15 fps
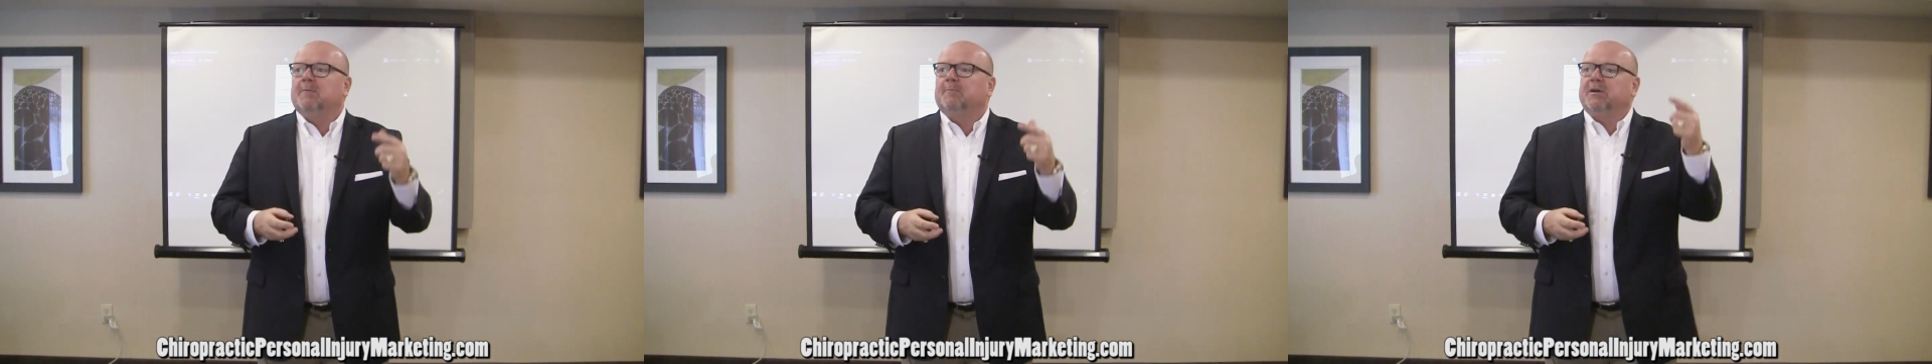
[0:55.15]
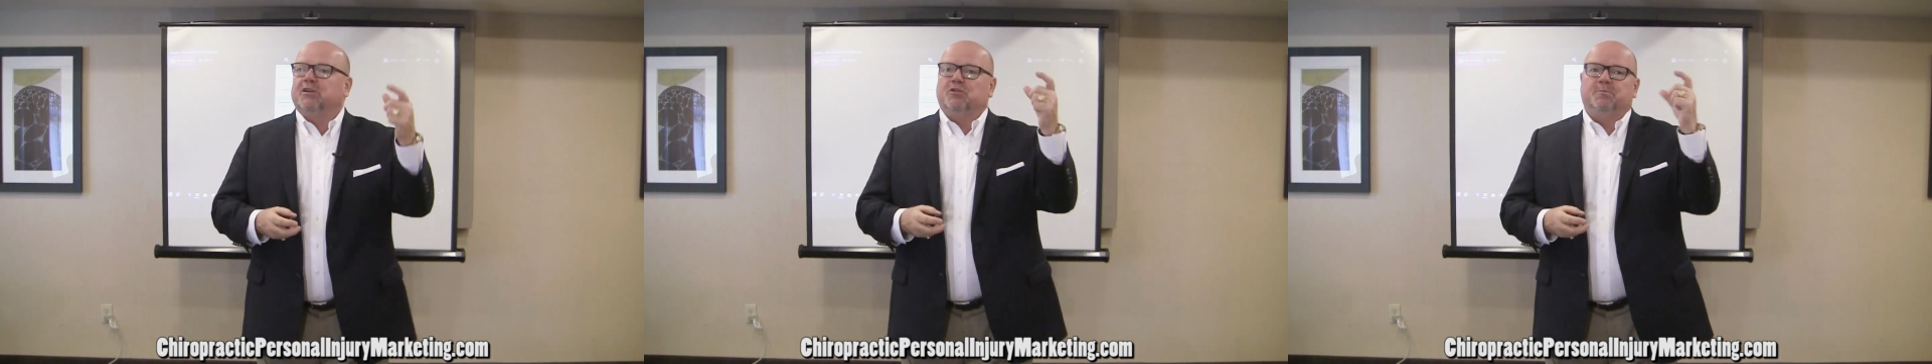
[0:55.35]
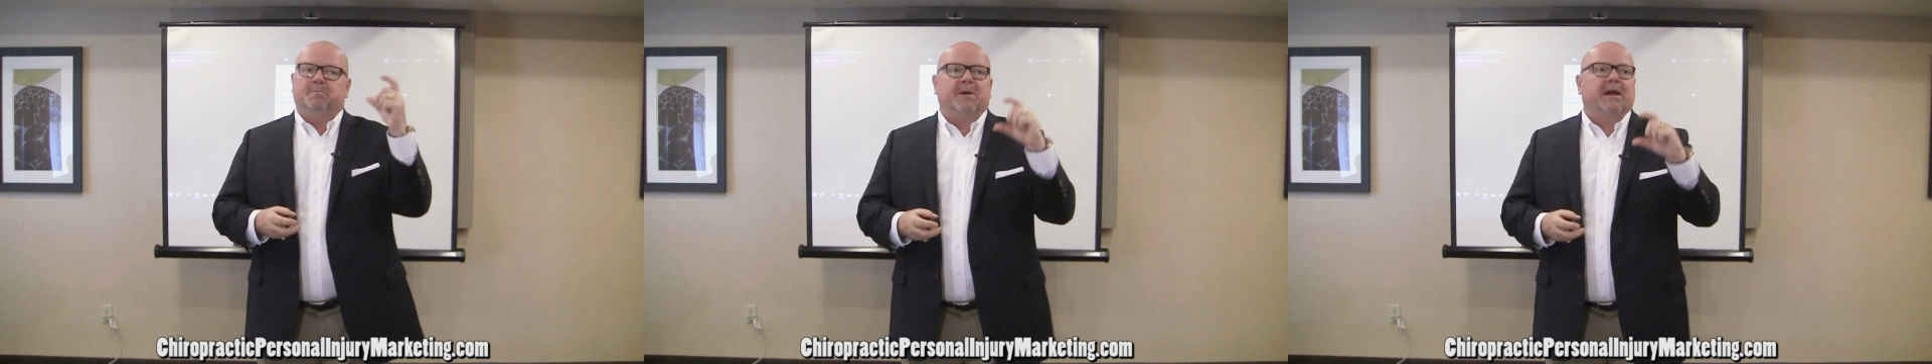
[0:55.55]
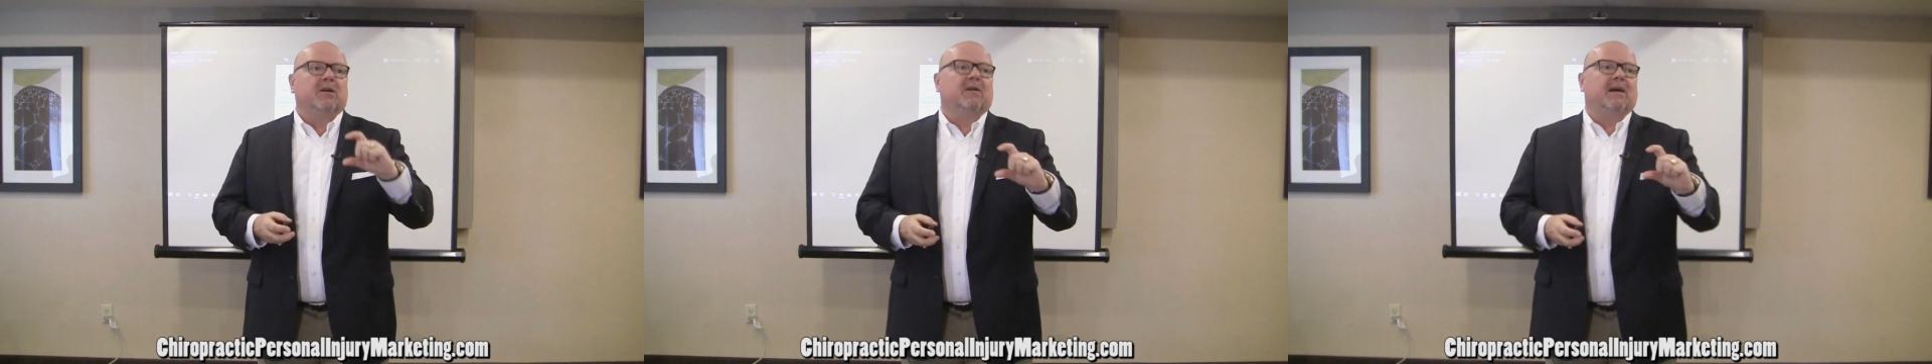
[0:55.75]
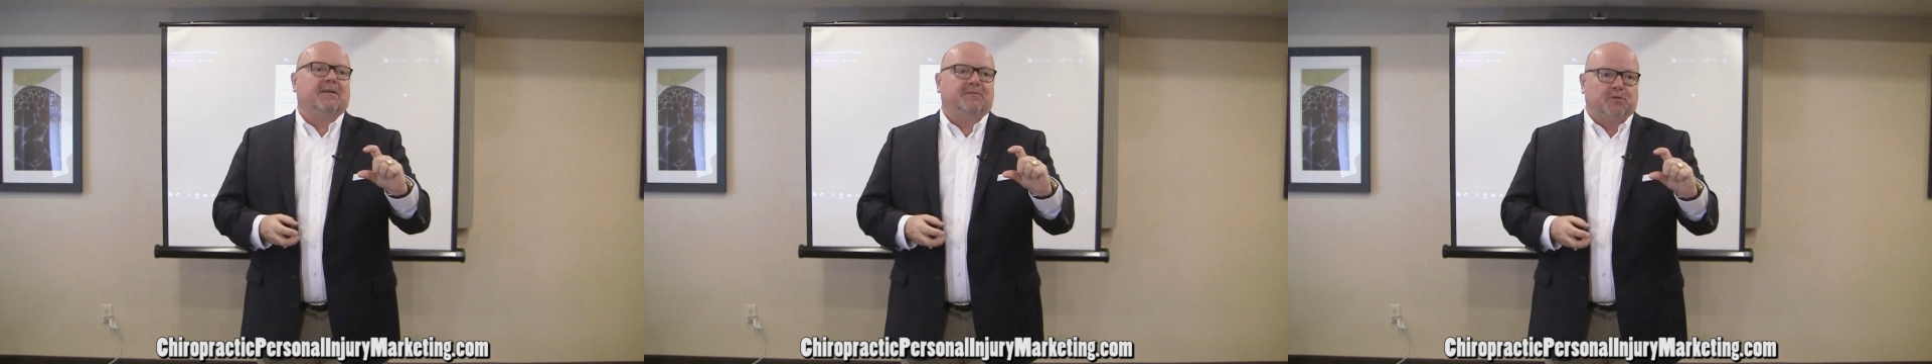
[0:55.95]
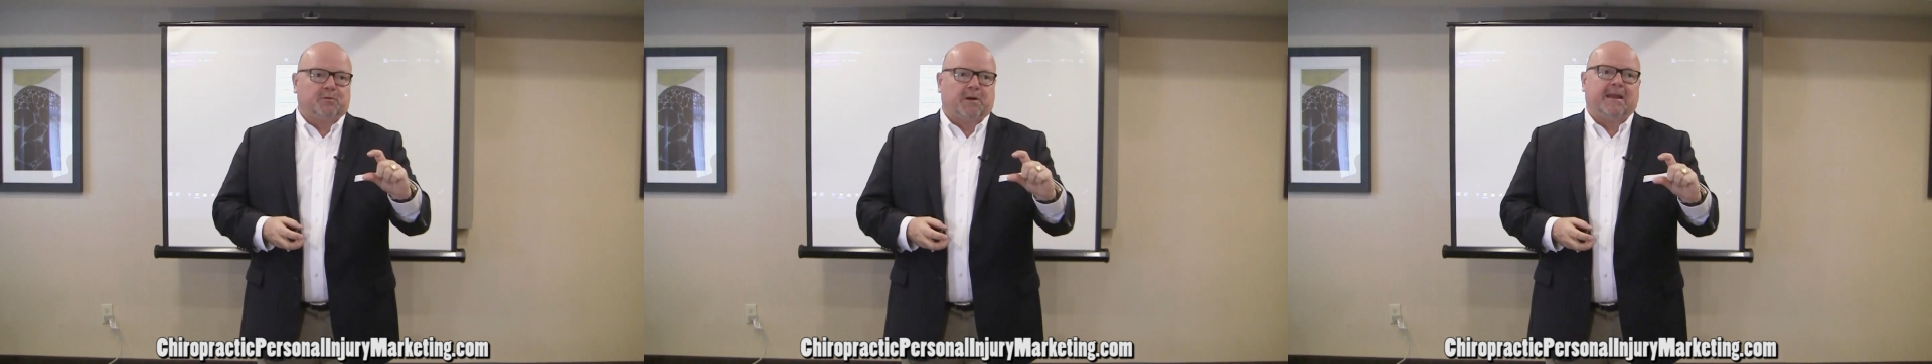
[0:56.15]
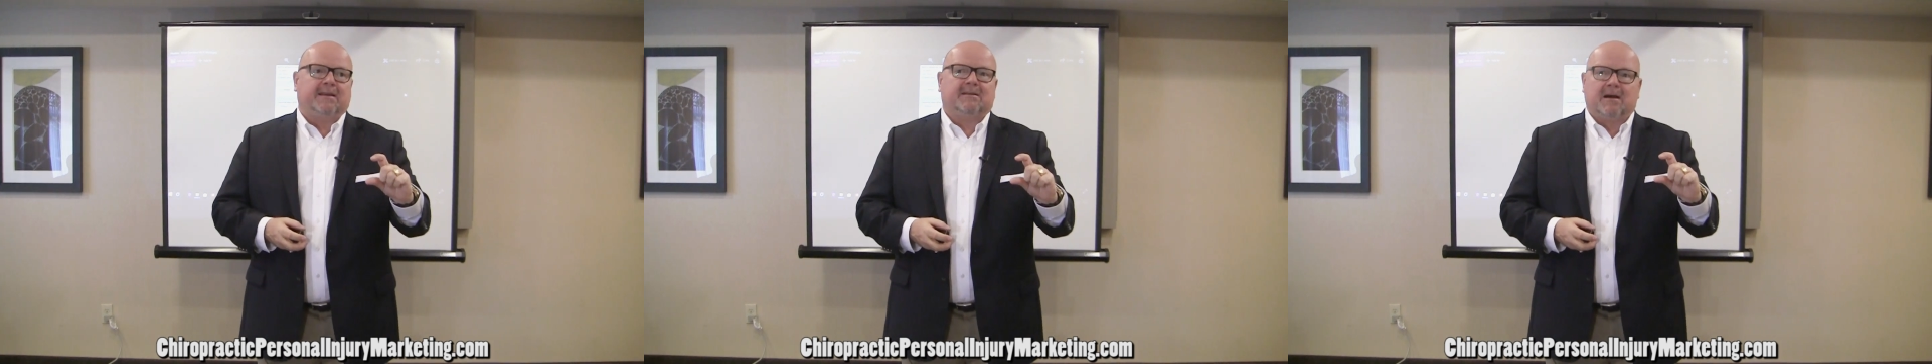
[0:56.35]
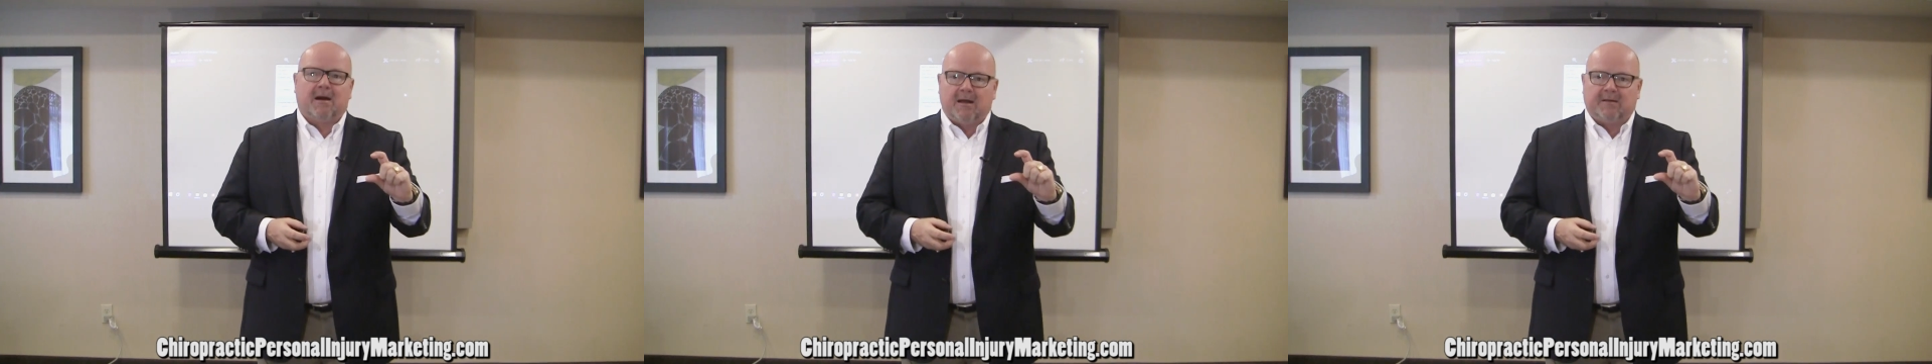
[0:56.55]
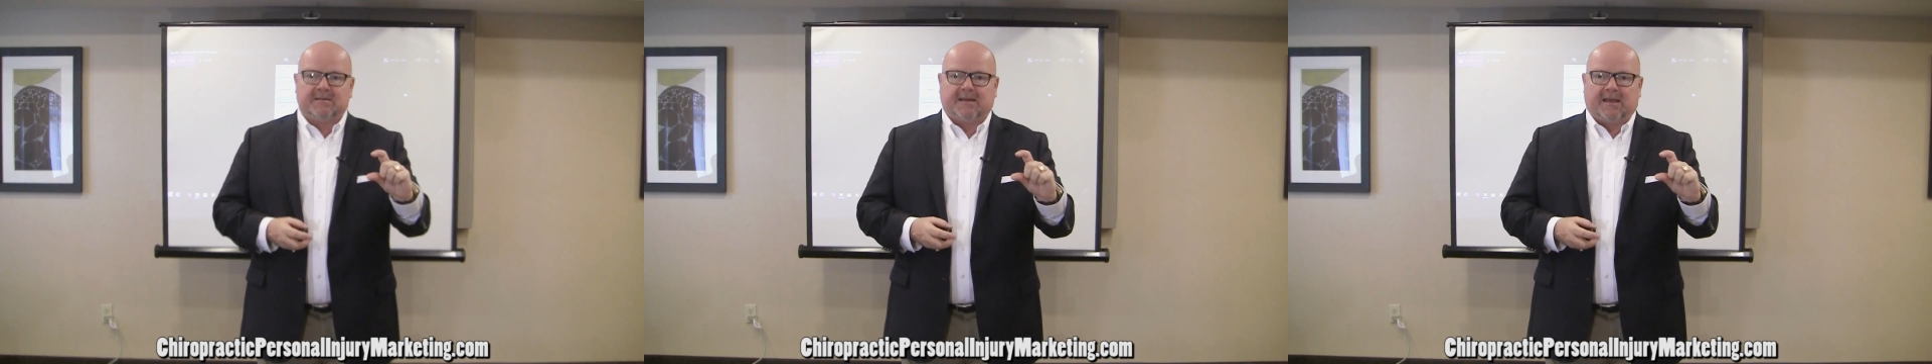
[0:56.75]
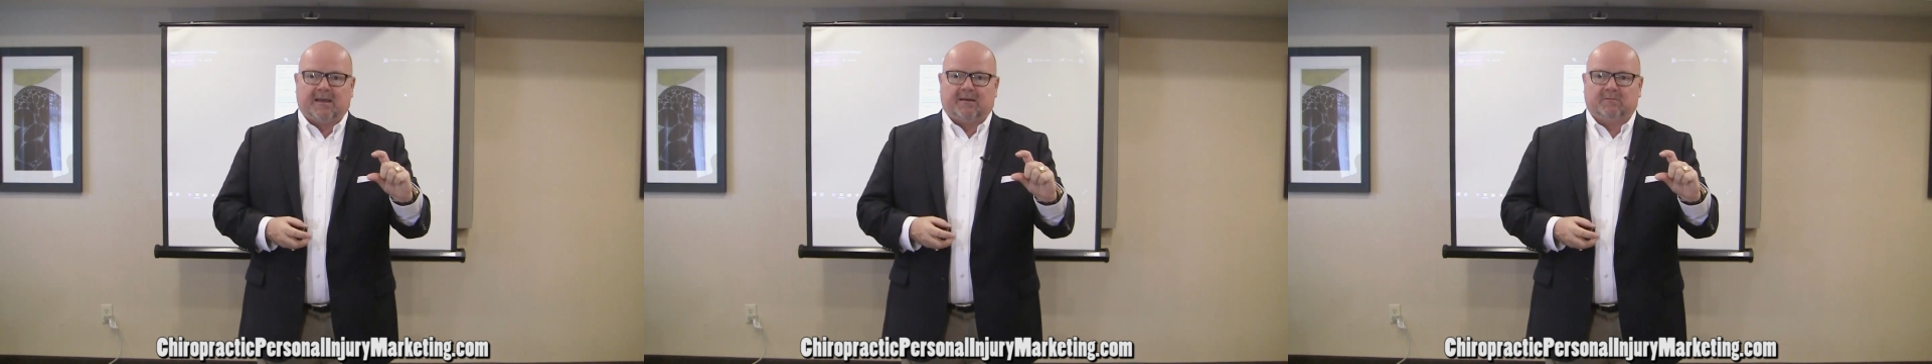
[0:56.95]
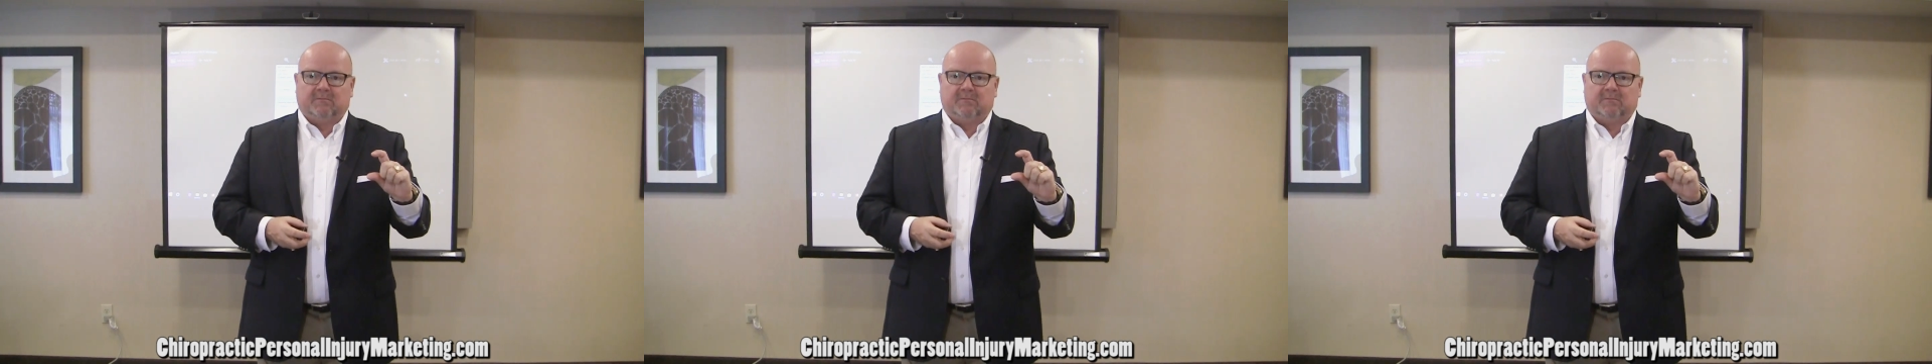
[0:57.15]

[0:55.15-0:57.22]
but you better have the right content.